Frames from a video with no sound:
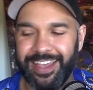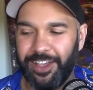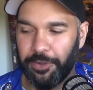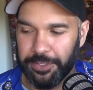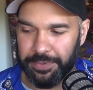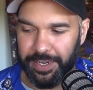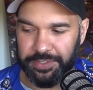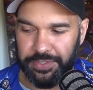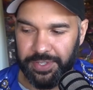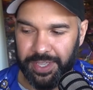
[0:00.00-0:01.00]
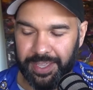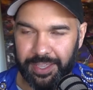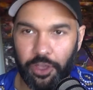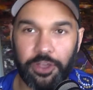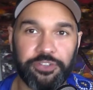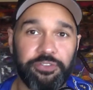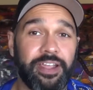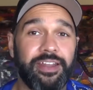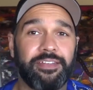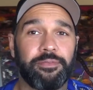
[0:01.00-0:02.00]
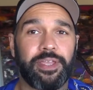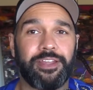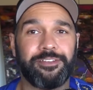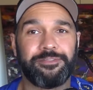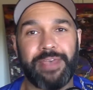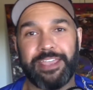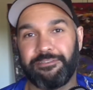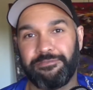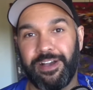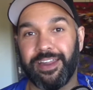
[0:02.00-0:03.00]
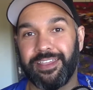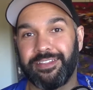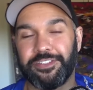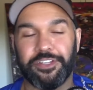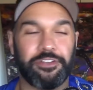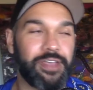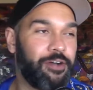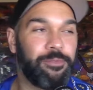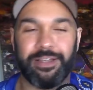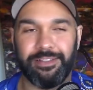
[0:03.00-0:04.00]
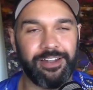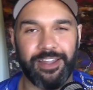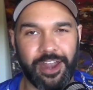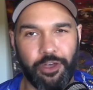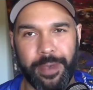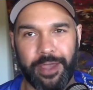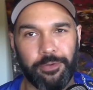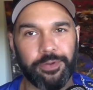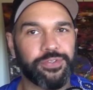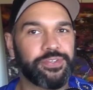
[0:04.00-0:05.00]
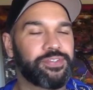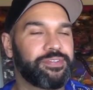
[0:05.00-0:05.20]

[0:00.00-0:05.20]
horse race. Her training, we're going to make it funny and show how little I know about horses.